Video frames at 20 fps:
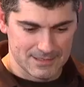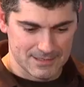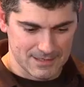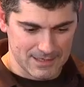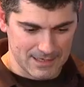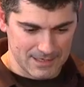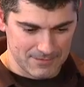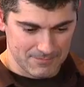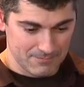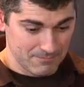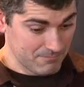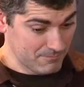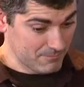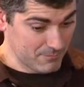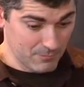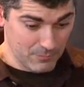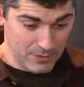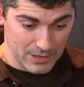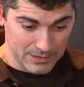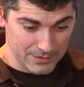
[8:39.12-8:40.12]
So then,
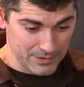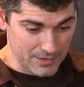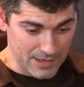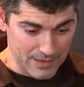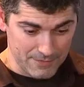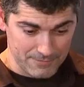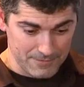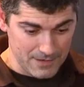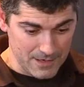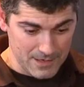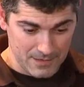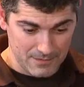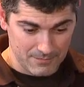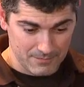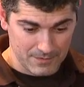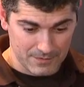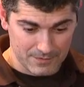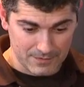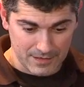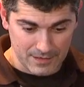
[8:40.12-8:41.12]
you have here
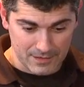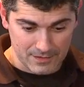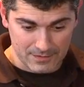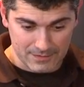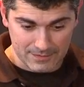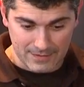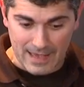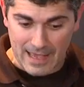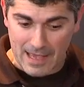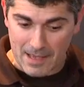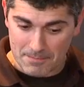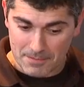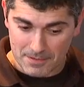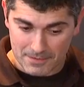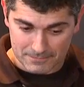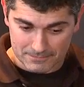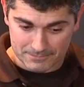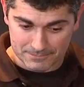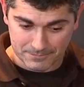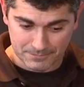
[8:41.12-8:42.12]
the second tab
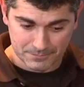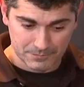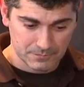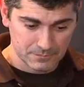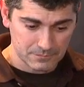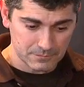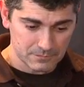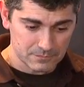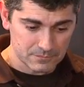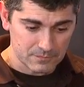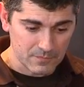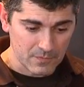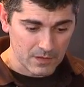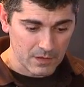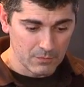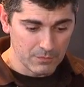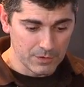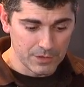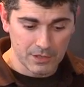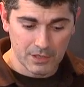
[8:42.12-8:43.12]

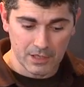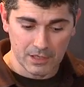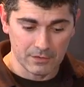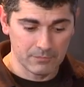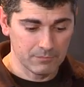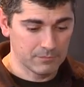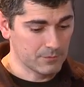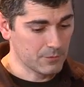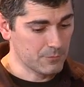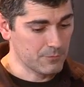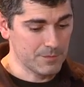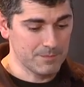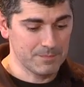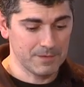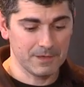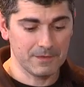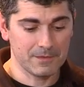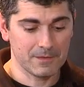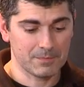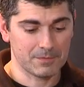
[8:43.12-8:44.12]
where you can
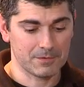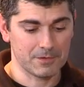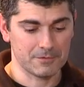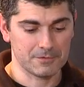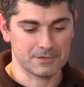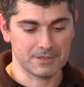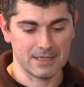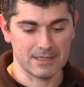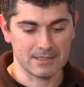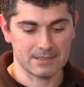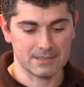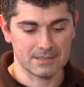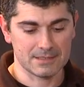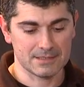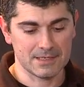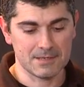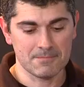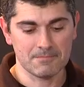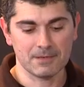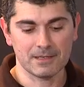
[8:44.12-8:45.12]
repeat the process,
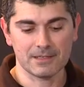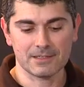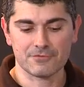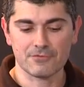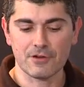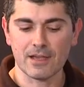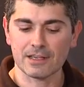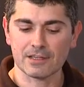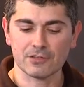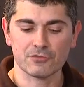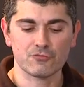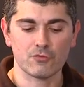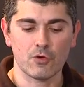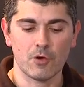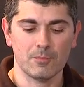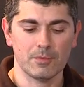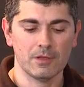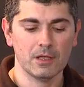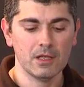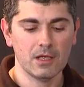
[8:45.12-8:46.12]
simply drag and
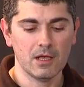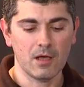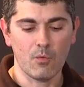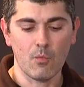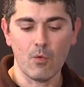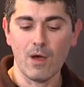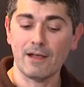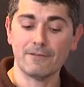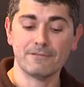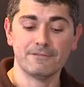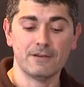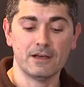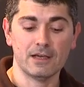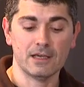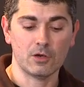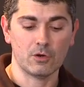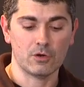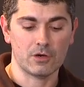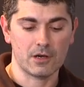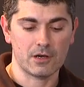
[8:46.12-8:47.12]
drop a WAV
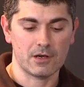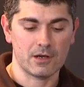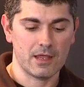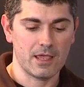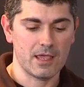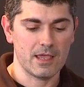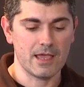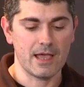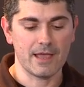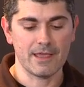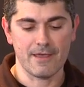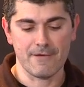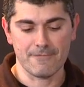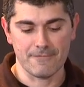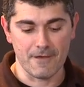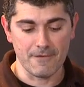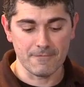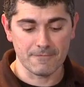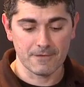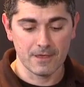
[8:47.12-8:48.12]
file or an
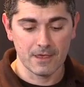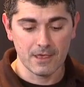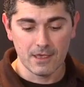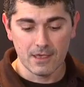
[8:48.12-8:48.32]
AIFF,